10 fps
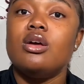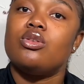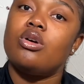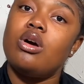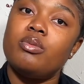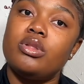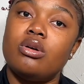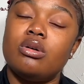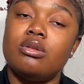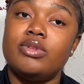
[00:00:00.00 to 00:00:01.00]
So come with
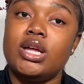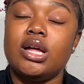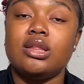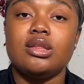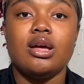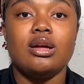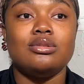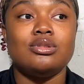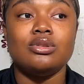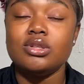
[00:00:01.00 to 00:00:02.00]
all of that.
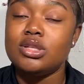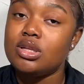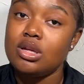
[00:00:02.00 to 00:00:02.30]
Don't